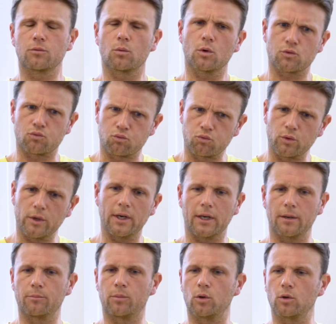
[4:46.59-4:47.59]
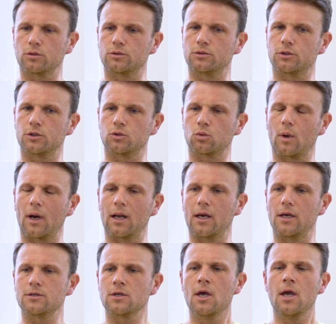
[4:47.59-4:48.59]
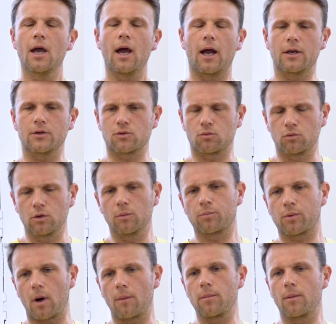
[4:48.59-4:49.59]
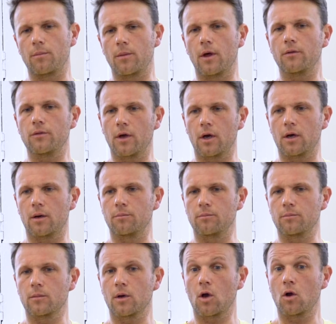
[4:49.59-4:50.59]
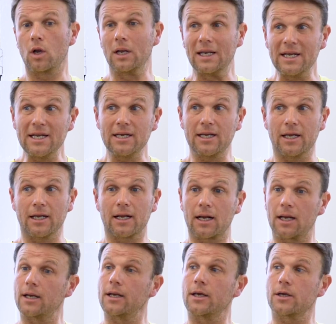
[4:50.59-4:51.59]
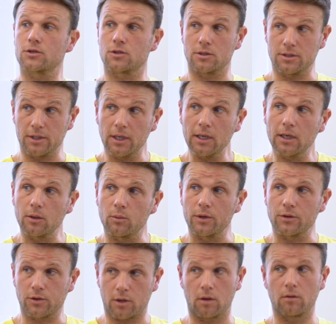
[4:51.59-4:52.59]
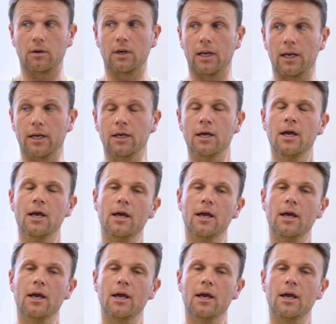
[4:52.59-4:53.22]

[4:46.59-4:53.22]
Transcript: But what's really important as well is, and it's a real problem that leading clinics are dealing with currently,